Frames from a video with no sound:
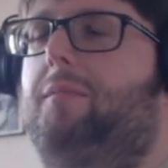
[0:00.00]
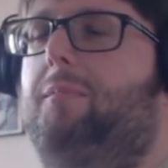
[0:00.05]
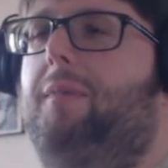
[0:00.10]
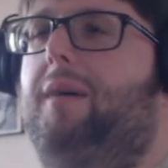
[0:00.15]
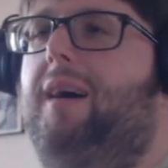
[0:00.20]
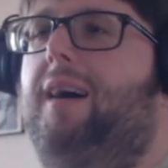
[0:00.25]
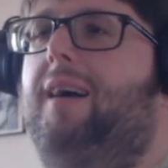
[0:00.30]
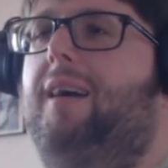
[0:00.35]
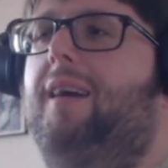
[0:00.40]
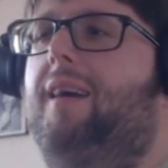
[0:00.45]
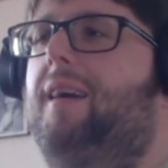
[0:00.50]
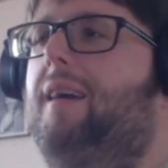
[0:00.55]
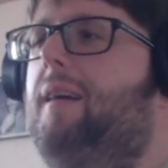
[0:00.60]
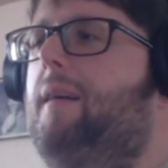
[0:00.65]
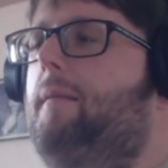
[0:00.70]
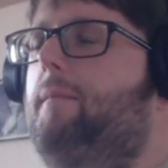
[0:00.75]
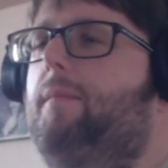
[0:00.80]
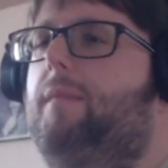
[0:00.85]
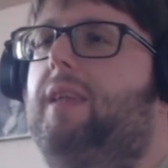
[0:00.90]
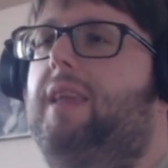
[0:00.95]
But
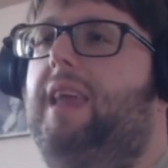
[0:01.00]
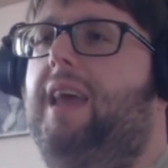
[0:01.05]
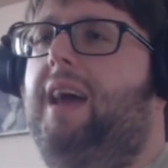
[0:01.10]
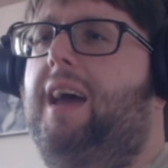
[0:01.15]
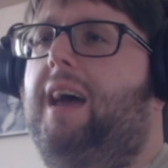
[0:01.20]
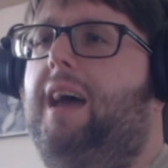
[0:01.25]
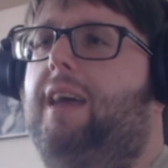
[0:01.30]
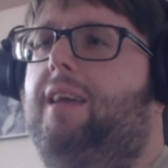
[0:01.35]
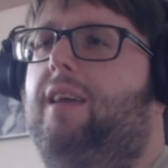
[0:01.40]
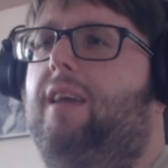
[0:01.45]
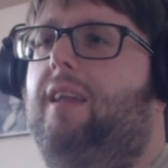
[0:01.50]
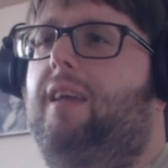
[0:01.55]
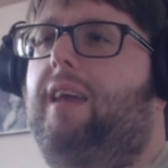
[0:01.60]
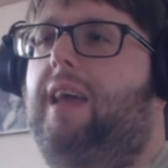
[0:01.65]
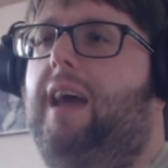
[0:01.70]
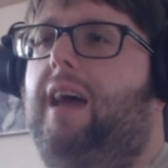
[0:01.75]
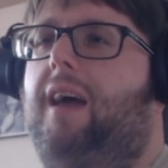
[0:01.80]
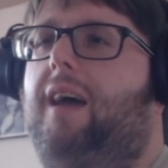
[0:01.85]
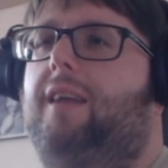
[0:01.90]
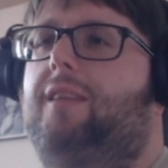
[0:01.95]
yeah, you're going to
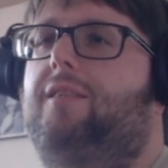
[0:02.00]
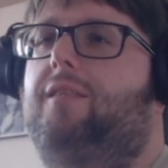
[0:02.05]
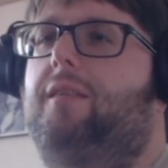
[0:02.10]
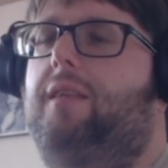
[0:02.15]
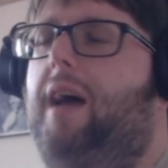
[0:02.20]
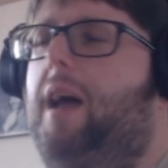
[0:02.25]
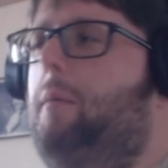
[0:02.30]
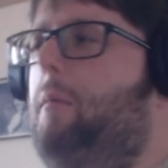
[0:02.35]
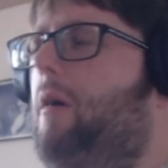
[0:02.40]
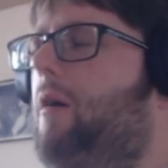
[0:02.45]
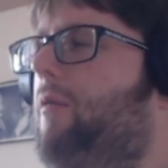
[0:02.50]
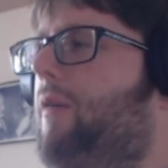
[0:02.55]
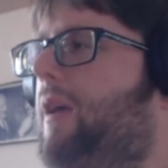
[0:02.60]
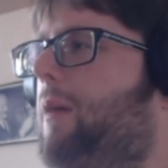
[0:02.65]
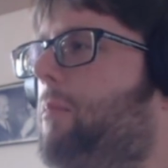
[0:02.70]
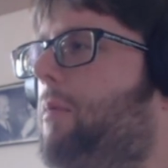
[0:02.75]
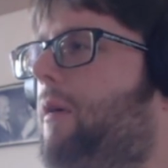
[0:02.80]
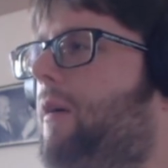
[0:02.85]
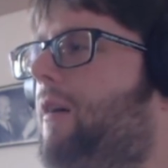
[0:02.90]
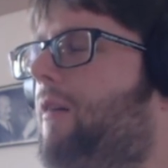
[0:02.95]
get Nightmare
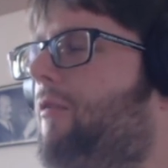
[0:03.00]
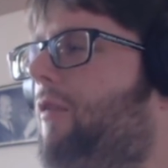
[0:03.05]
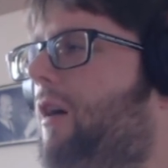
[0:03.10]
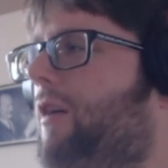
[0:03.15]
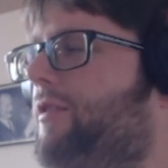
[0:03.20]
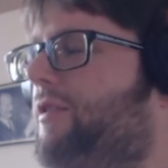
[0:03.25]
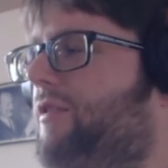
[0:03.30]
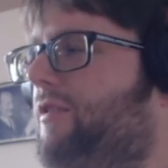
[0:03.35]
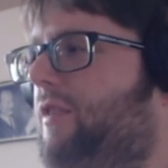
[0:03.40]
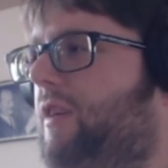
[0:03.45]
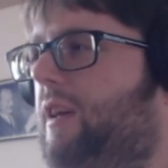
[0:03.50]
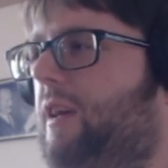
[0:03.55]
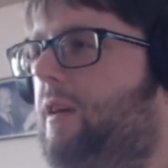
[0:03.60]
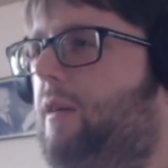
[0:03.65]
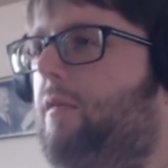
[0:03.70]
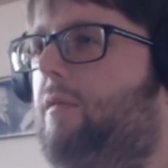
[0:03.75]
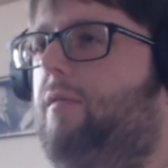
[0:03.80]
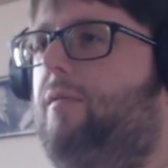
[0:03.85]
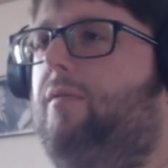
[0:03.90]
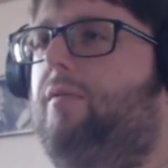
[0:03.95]
Reaper, Lost
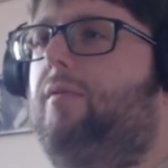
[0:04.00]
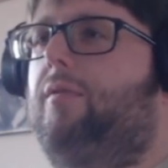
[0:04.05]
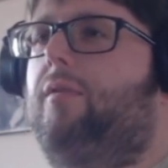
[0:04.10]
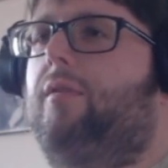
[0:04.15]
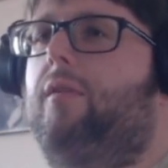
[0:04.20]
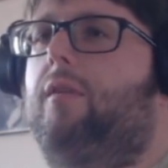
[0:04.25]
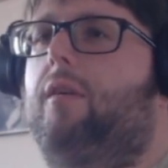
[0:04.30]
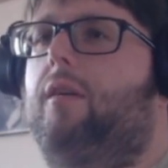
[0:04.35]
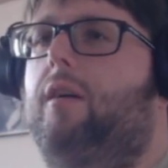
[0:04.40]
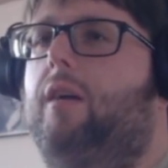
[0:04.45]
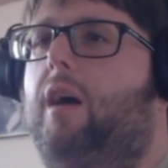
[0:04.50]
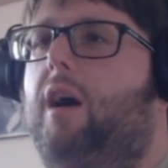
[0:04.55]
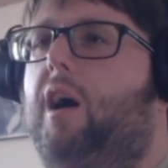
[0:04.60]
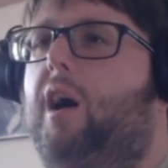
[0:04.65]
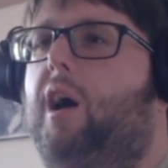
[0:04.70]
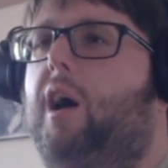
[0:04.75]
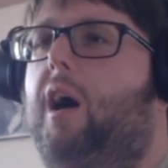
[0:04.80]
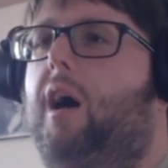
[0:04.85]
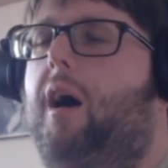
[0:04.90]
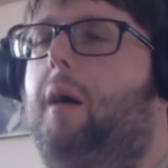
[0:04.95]
Civ,
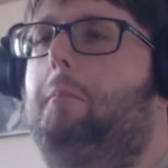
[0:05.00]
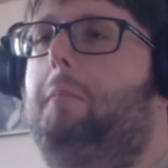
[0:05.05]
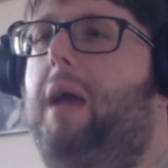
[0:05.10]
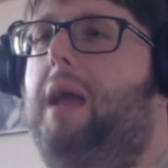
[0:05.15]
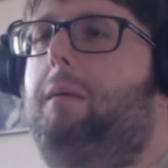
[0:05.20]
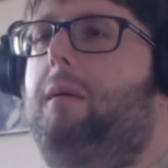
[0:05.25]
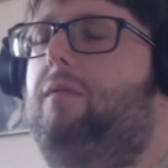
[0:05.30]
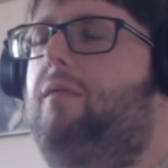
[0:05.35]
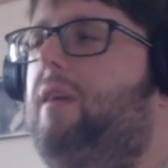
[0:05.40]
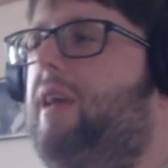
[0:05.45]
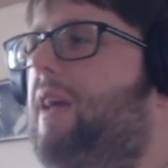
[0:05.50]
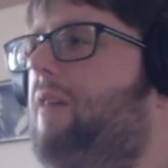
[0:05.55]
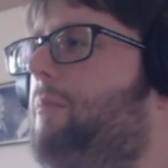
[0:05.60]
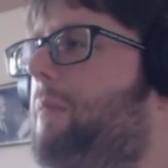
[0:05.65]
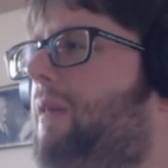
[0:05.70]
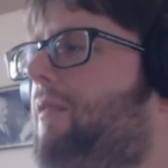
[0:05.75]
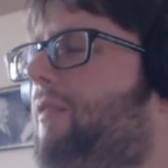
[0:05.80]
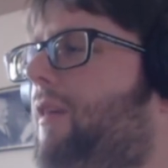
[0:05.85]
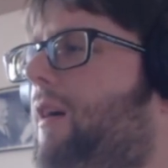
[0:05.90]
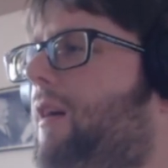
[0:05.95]
maybe Forgive
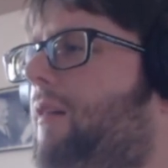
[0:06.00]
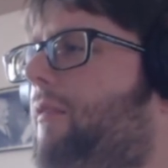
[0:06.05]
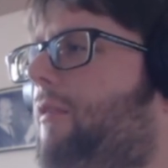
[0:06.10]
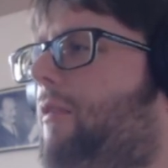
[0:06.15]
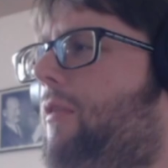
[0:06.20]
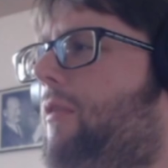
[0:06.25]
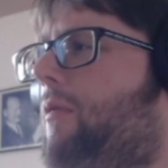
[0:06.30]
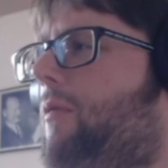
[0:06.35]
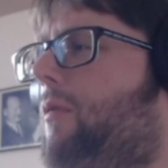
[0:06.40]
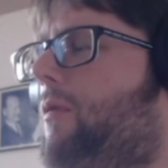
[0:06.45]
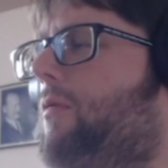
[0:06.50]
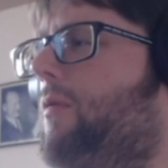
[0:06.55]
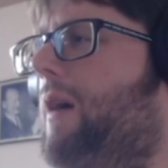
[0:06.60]
Me Father.